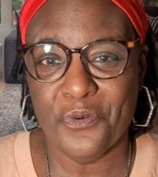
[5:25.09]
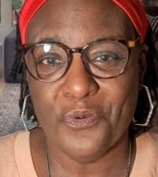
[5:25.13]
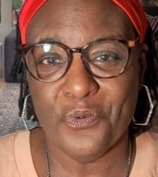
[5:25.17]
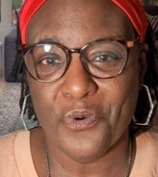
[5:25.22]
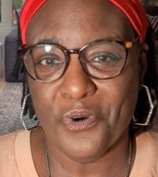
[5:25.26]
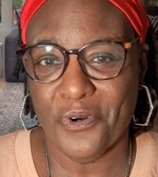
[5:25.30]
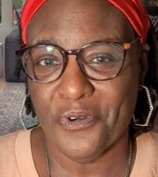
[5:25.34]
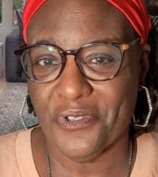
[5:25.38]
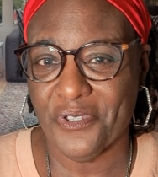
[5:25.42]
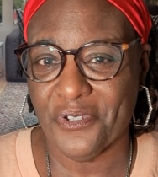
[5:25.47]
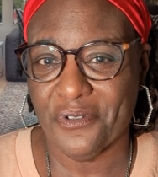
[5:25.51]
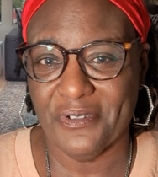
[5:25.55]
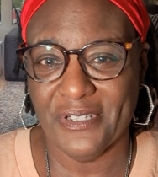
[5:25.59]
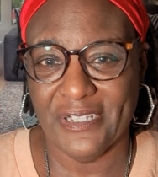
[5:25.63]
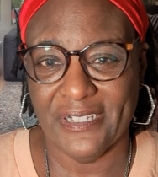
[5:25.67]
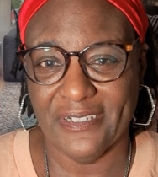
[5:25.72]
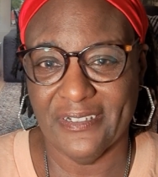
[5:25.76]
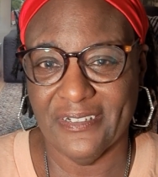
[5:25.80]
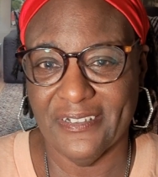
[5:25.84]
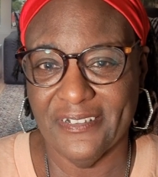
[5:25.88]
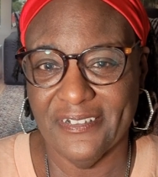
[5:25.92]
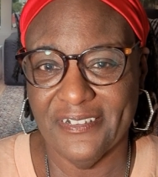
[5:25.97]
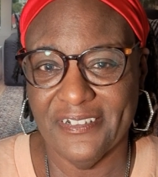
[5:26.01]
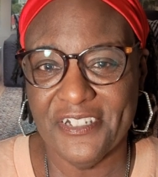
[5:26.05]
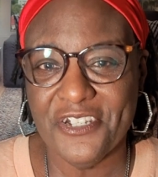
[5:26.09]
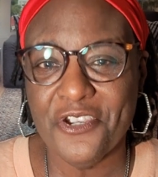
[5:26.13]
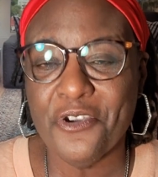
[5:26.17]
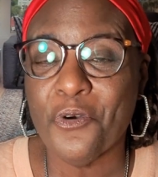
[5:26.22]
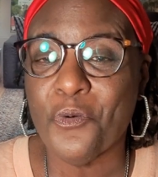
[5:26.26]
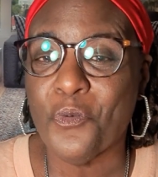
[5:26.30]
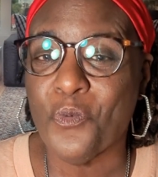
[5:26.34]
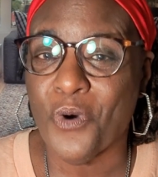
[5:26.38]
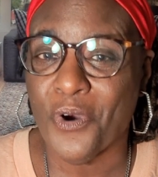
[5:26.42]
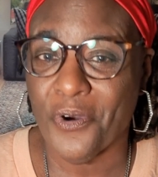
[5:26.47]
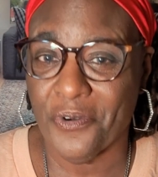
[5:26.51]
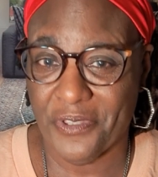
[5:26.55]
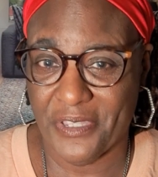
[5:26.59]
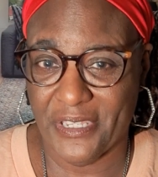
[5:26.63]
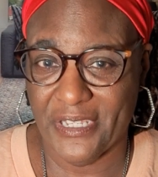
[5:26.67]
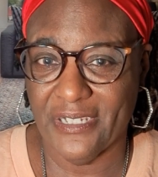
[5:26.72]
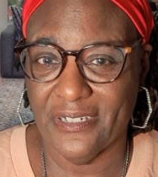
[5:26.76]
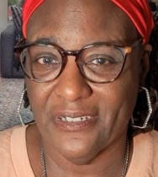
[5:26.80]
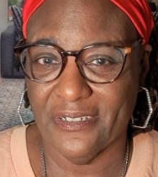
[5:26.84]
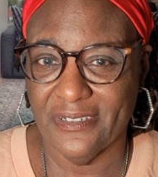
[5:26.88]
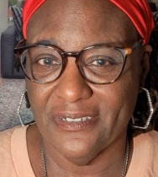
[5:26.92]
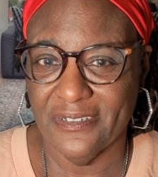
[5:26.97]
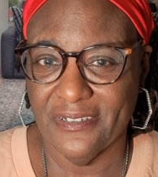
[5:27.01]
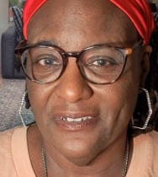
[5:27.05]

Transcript: worth, you're worth it.